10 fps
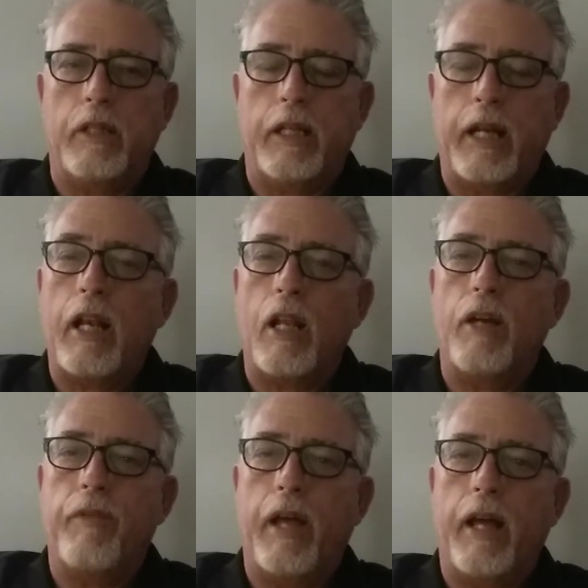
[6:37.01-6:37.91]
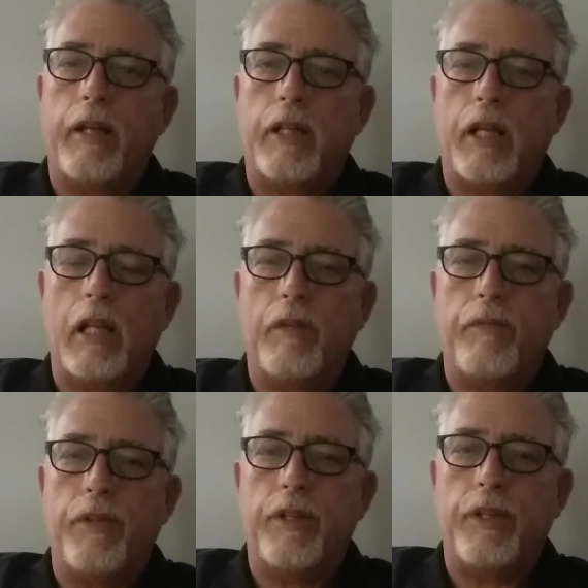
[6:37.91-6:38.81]
And I love that. I
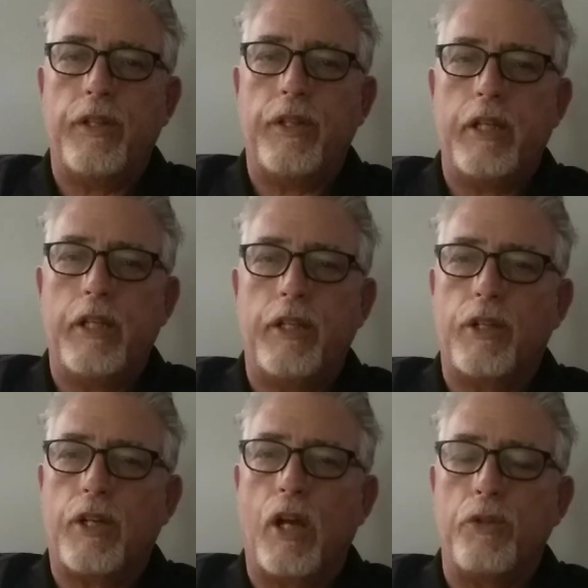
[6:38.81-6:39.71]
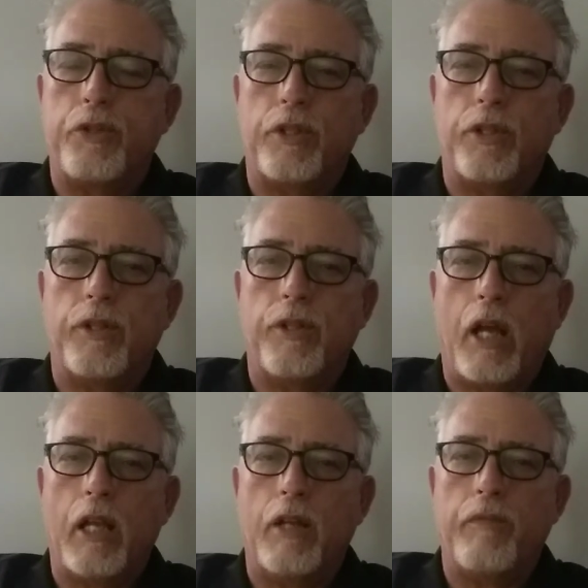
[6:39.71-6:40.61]
love the culture.
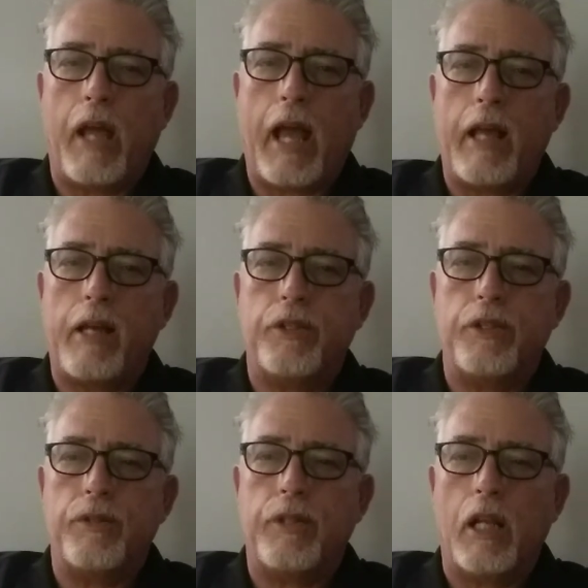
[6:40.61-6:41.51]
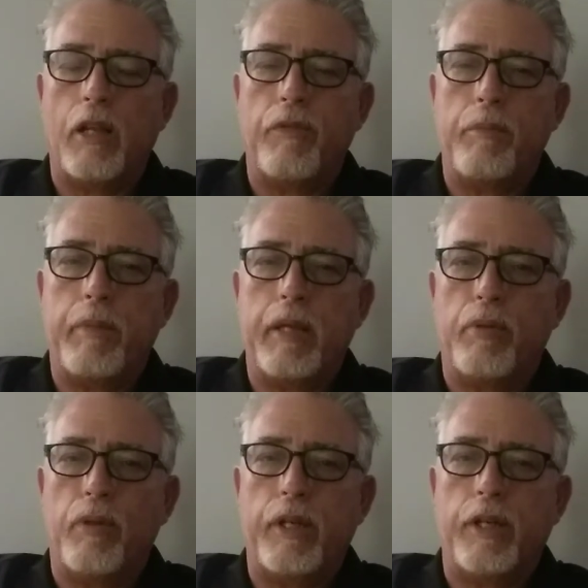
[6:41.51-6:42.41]
I love the attitude. I love the
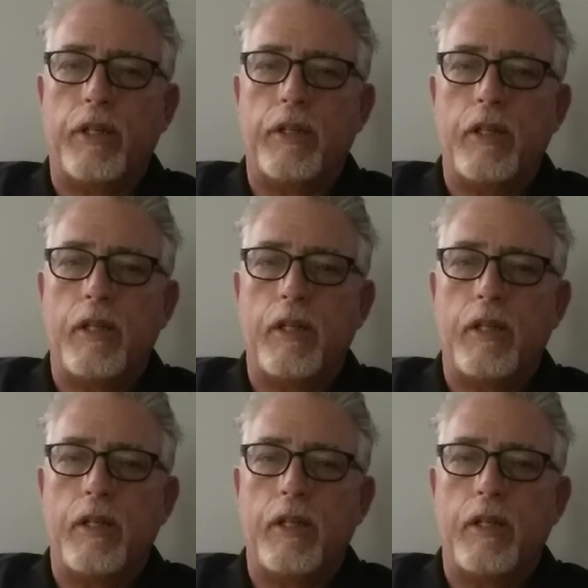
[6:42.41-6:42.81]
people here.